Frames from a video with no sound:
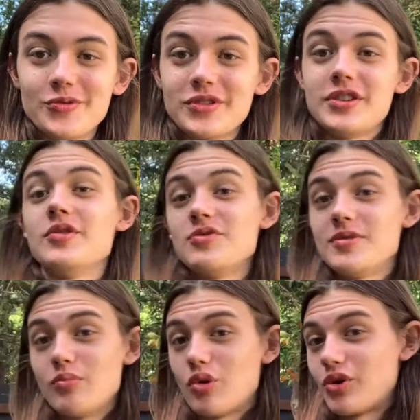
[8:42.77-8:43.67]
use it
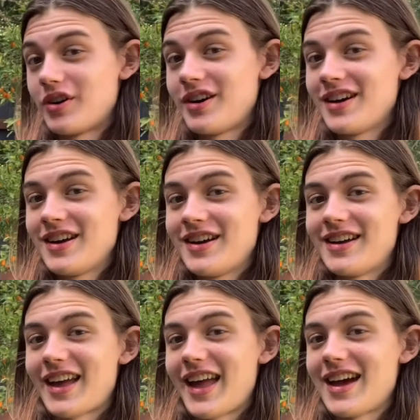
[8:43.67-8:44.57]
more,
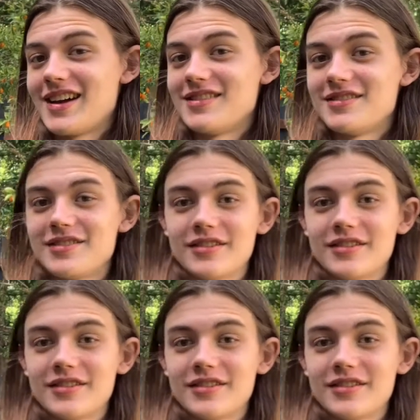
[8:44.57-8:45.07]
and